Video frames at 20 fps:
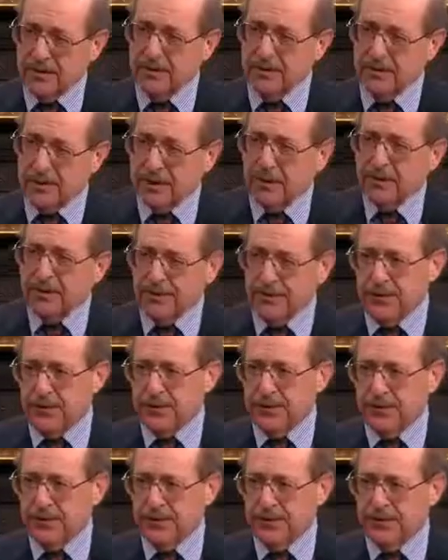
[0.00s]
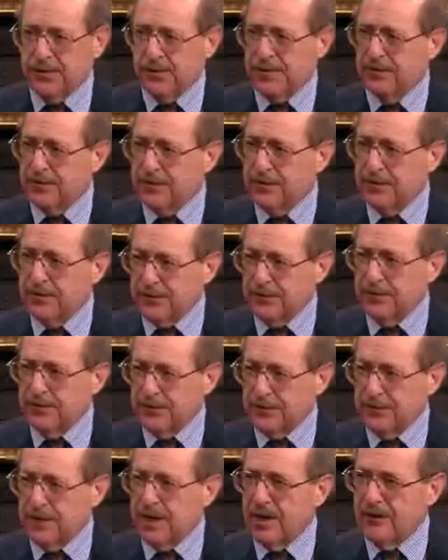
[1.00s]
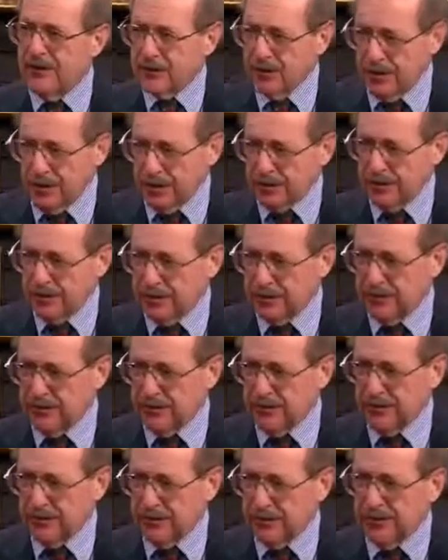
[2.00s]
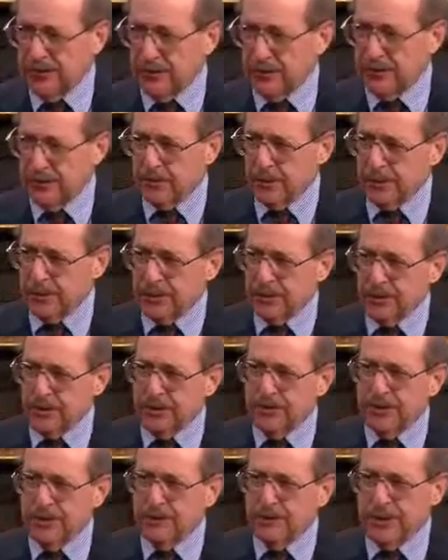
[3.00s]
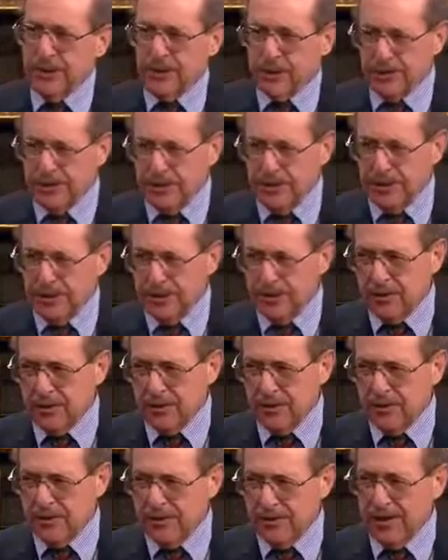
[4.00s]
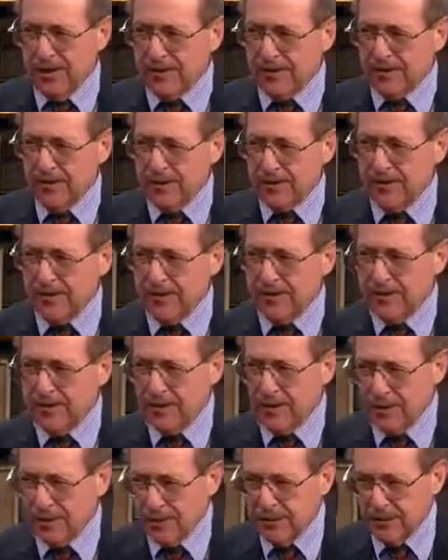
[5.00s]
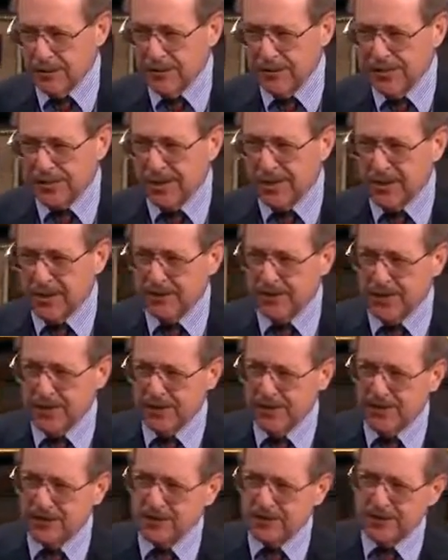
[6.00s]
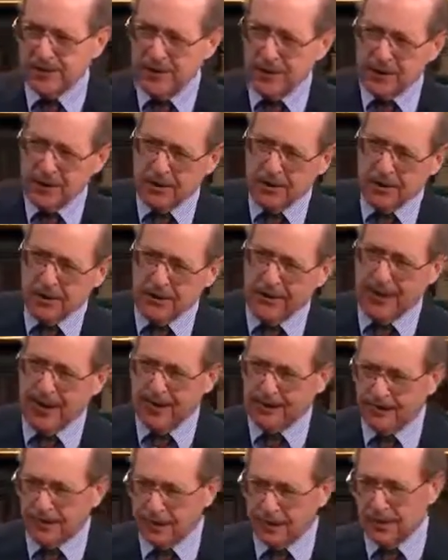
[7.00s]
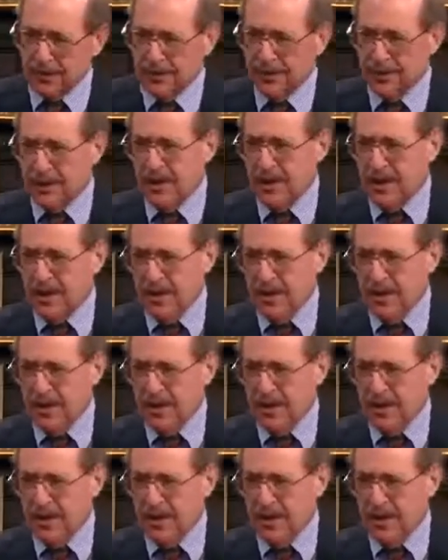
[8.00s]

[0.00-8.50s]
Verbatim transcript: the bigger figure is... From side effects? Of drugs. Yes, when you look at the bigger figure of side effects of treatments and side effects of care and lack of care